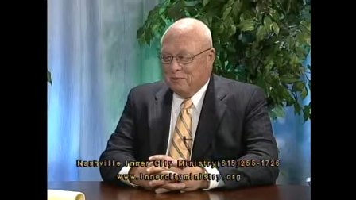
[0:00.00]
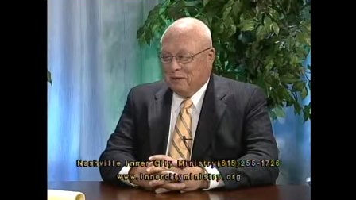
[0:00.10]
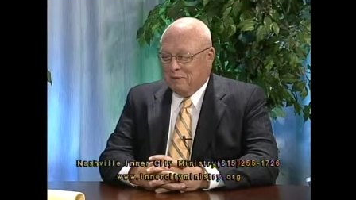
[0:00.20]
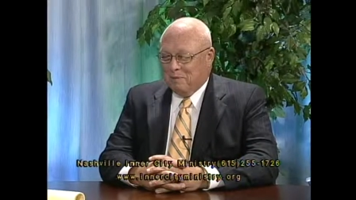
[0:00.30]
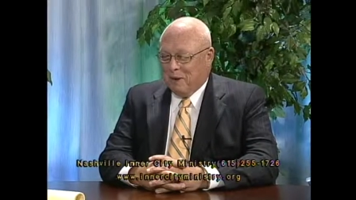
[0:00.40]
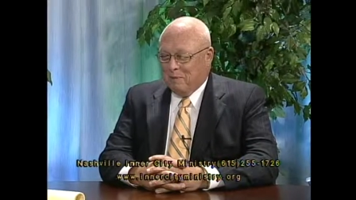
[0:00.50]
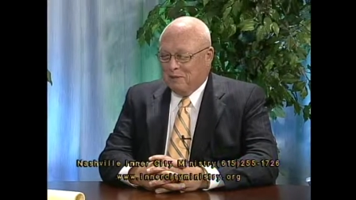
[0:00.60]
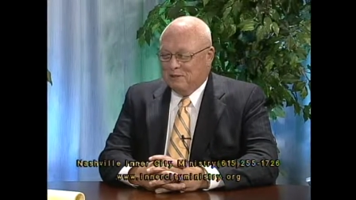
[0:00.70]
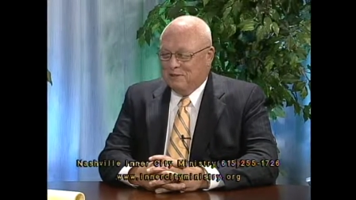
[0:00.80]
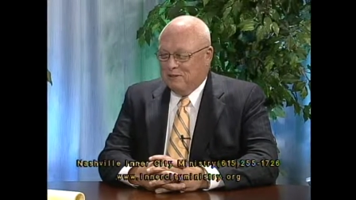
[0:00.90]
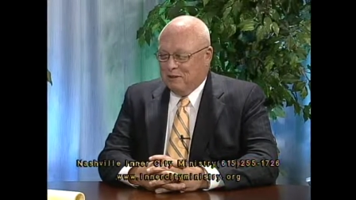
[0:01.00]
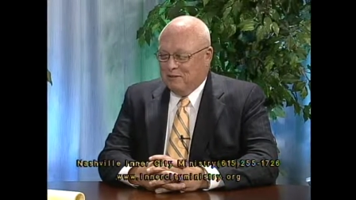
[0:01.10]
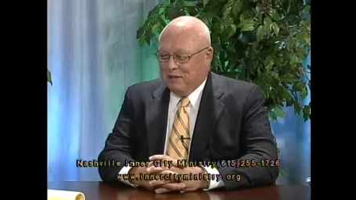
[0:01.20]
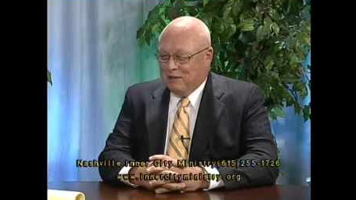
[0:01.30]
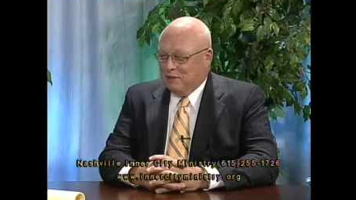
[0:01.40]
we could probably should
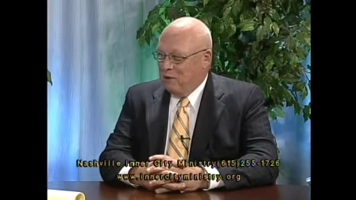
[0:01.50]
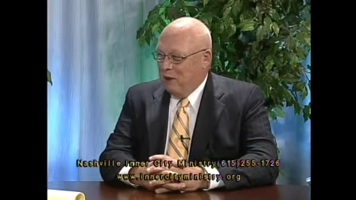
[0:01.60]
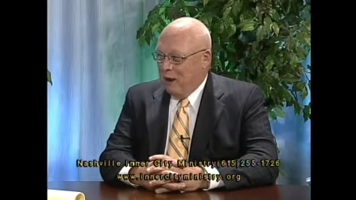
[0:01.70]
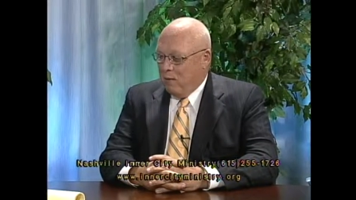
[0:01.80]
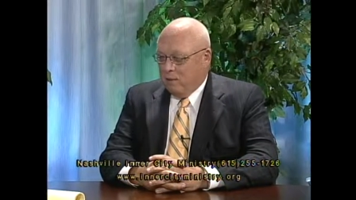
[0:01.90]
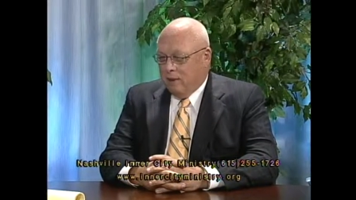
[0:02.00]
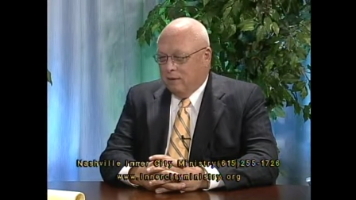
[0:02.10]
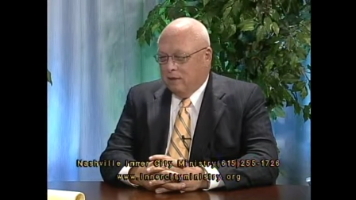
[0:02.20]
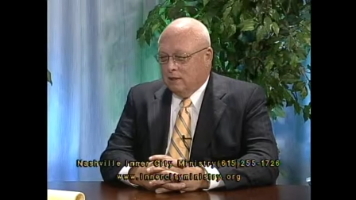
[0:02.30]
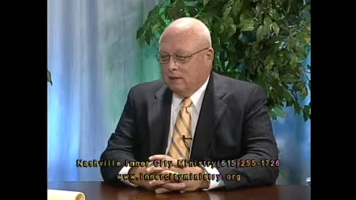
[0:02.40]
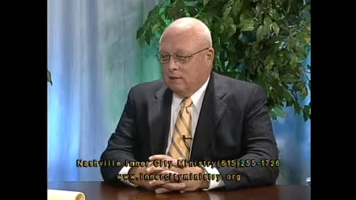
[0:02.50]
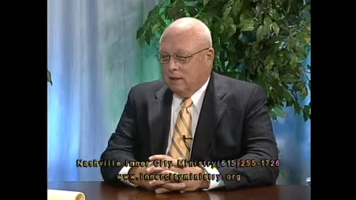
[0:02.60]
have talked the whole hour about this.